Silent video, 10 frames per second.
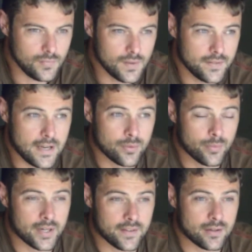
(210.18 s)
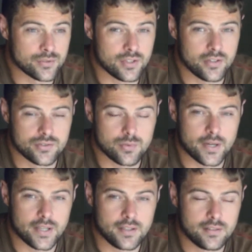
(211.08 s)
And that one went, and that was another
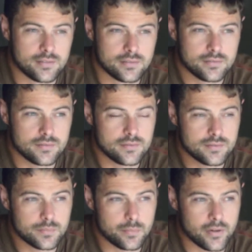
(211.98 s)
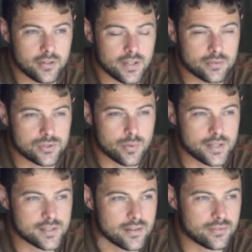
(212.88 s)
20 mirror, that was
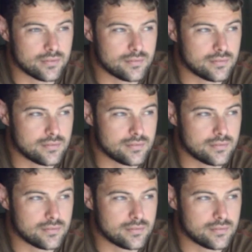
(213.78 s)
27.8,